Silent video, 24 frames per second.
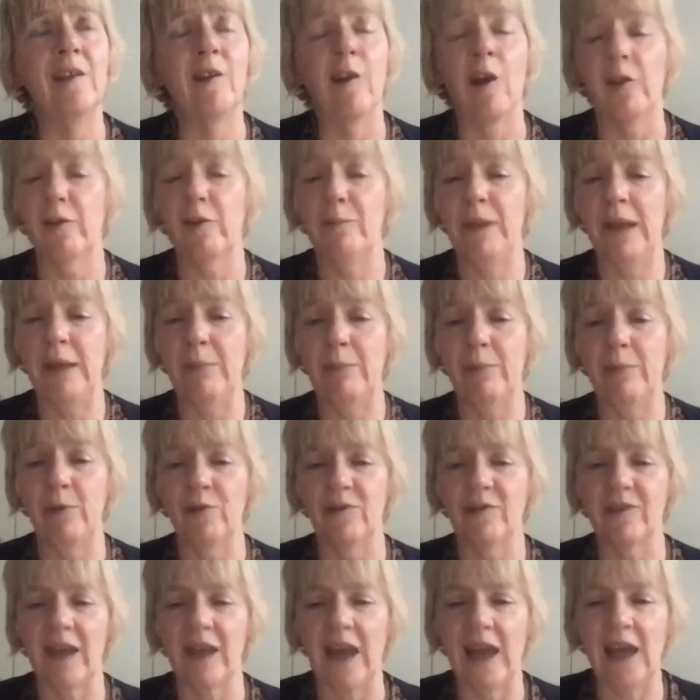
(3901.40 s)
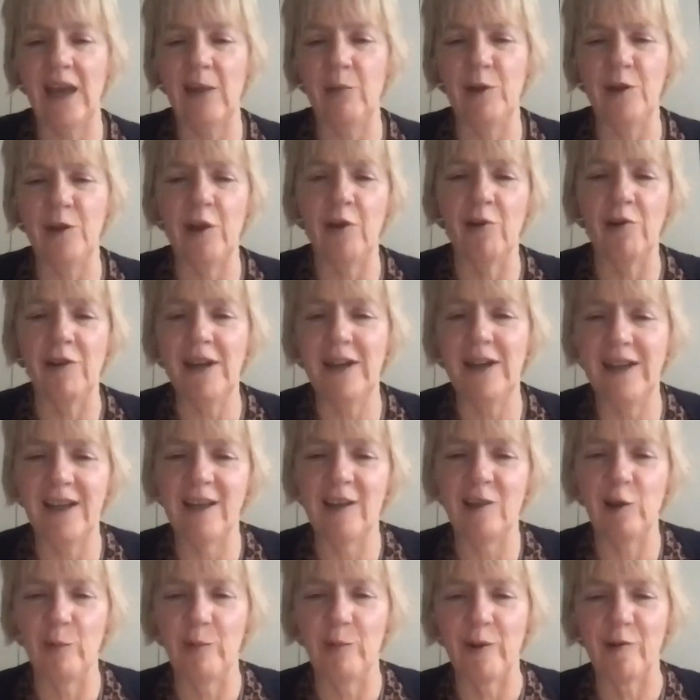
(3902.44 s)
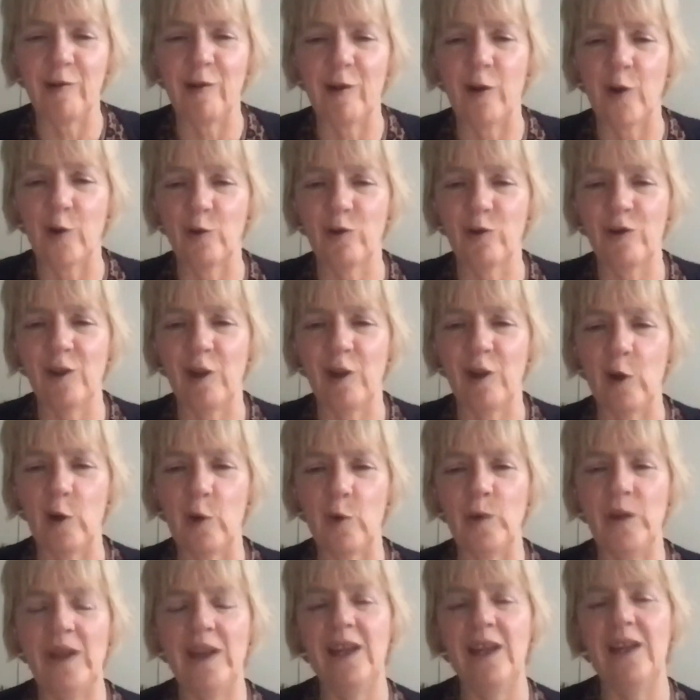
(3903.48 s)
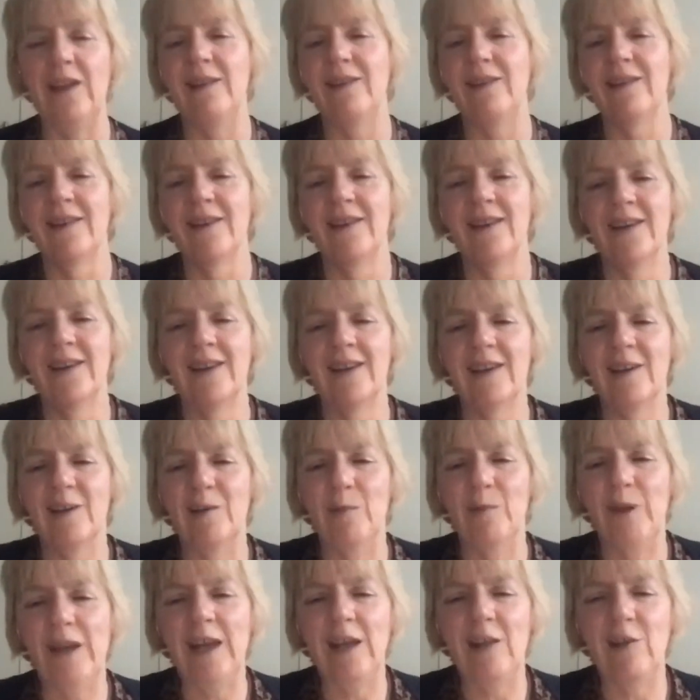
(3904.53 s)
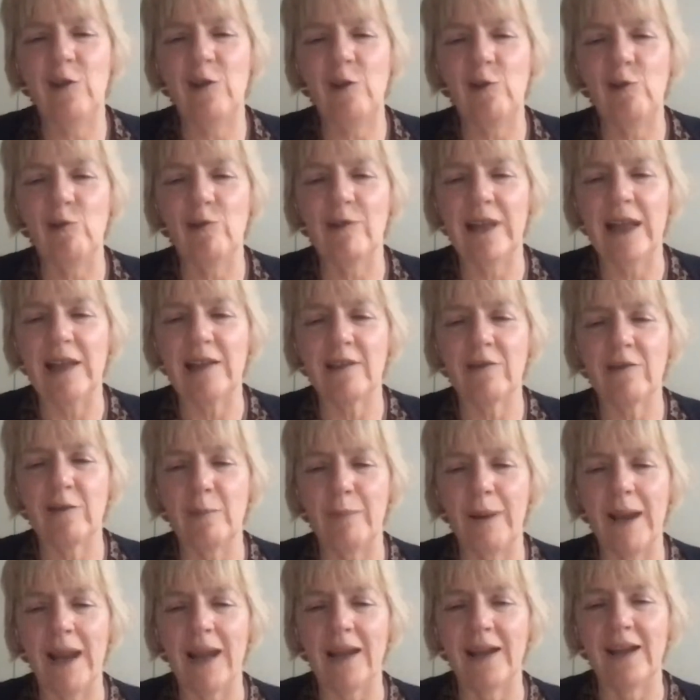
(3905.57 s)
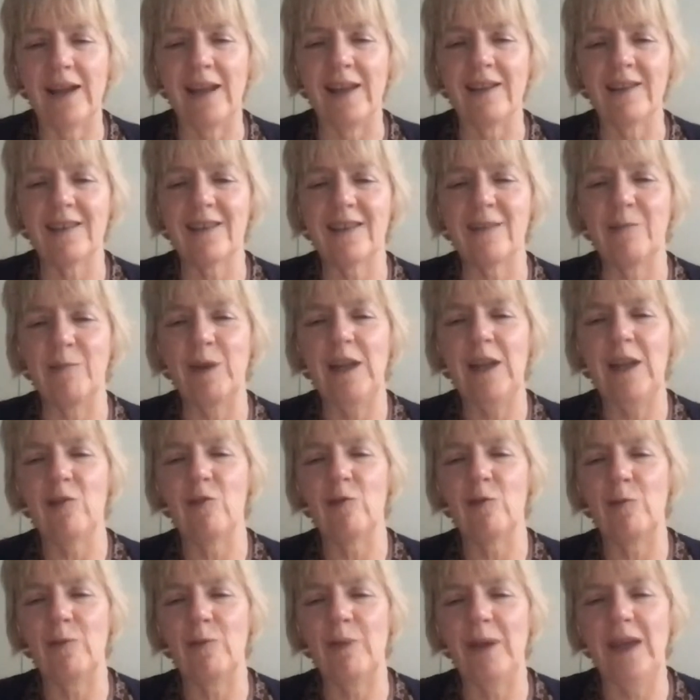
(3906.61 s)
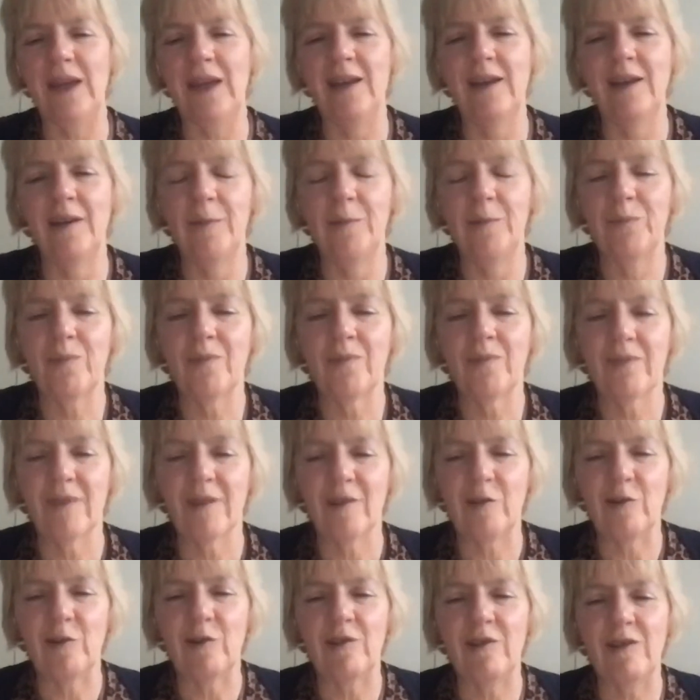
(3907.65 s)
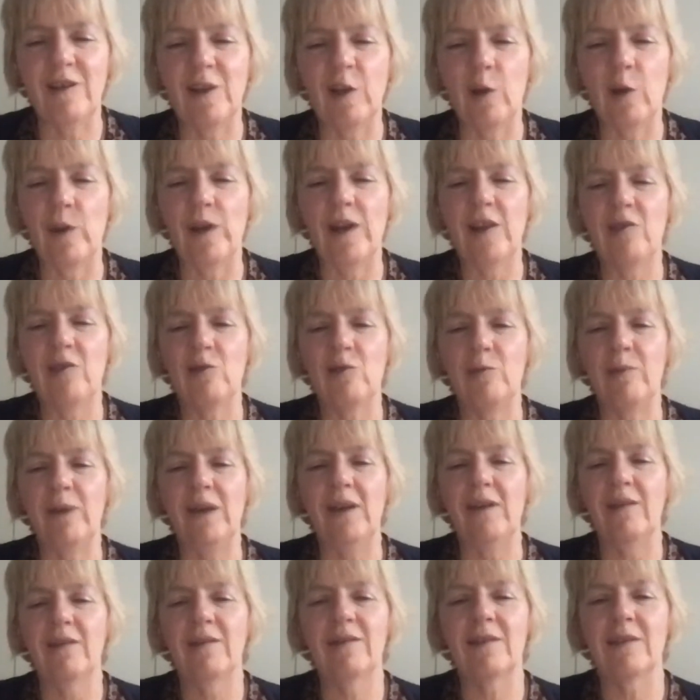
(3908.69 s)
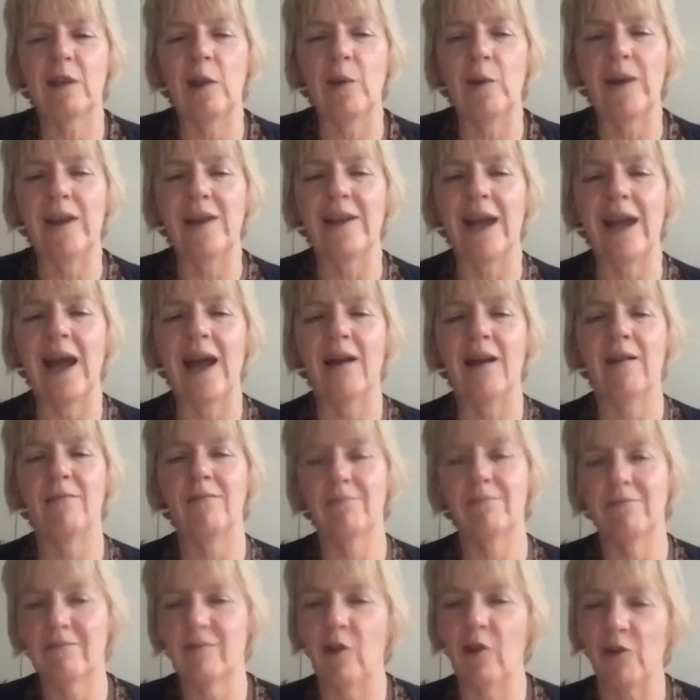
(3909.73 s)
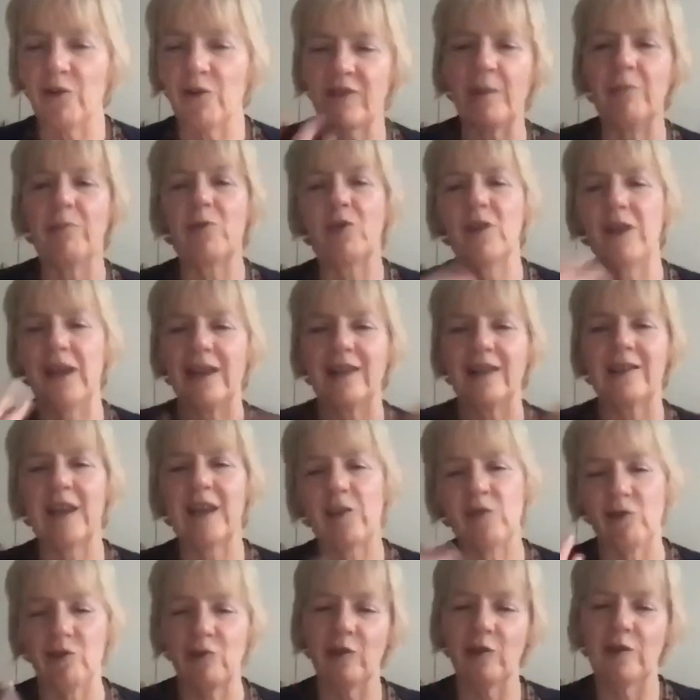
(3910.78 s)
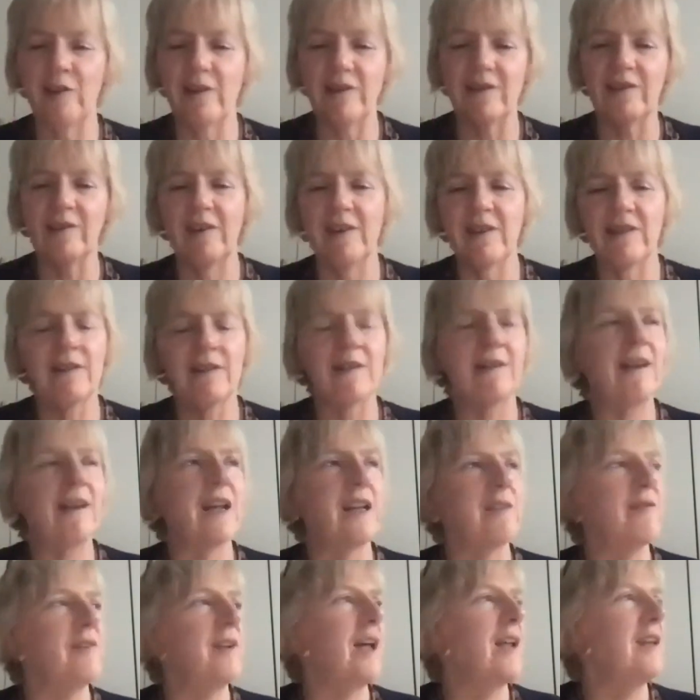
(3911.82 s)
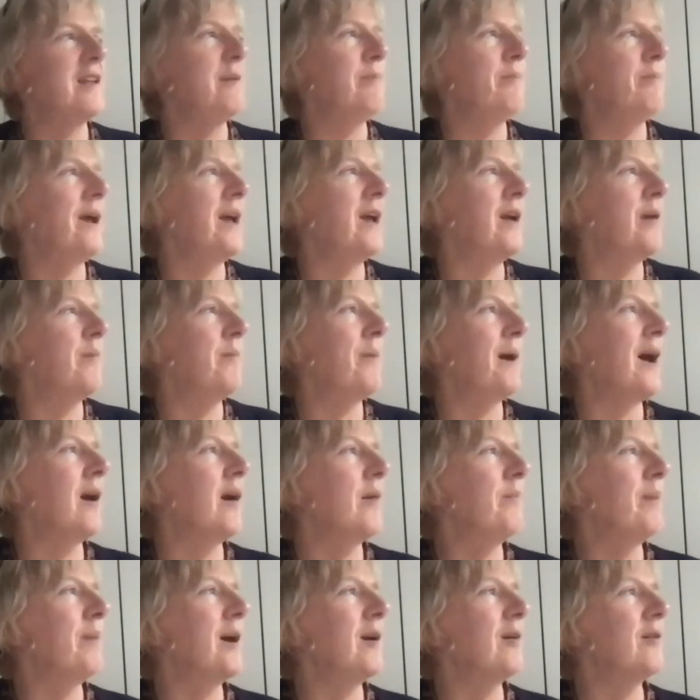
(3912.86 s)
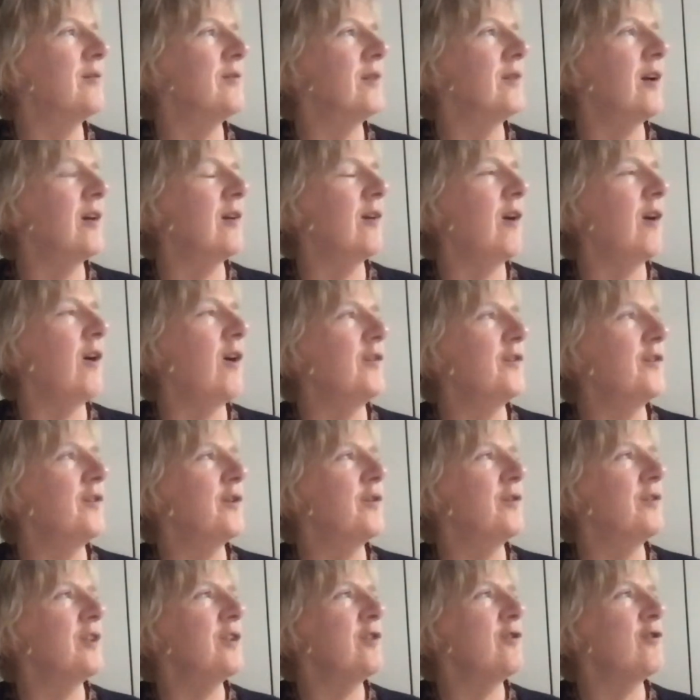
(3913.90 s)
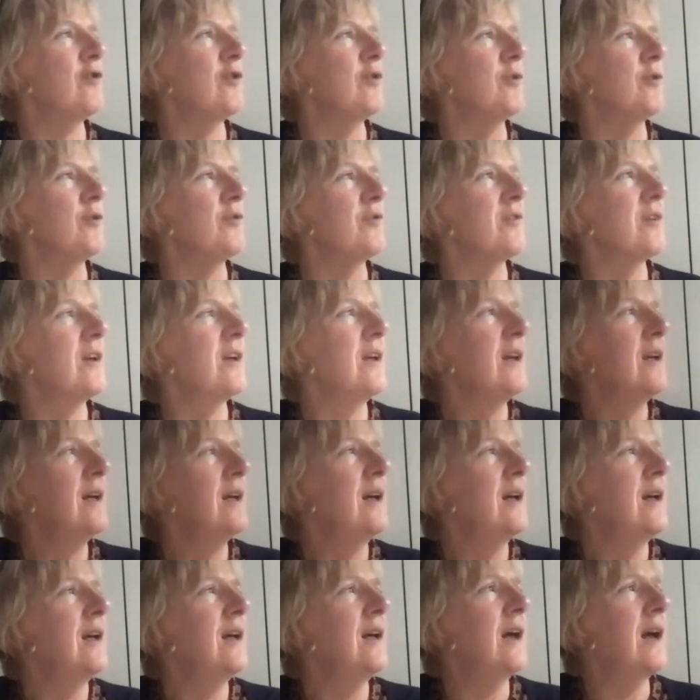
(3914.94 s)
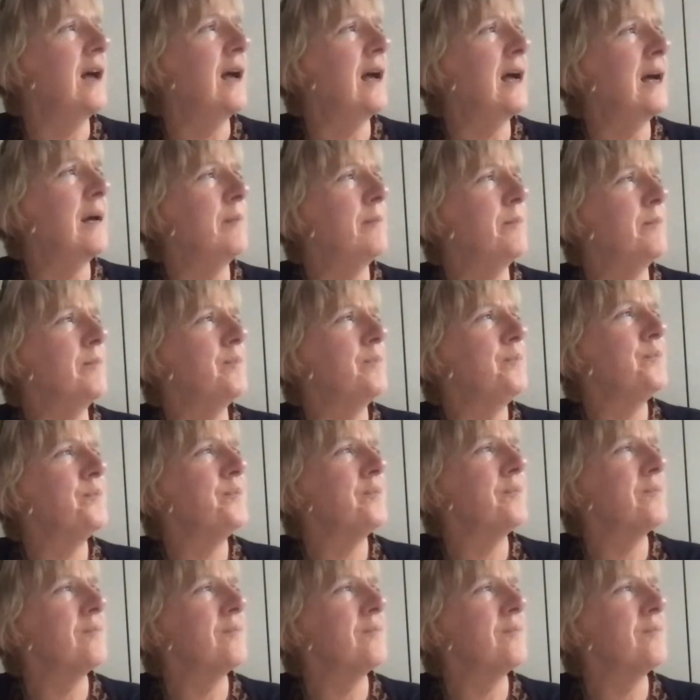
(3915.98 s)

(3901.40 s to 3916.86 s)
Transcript: there are other people who say we don't need economic growth. You know, we need we need to use less of the planet. We need to be could you know we need to be slowing down consumption etc so there's, there's a kind of a, debate about about uh, on those issues um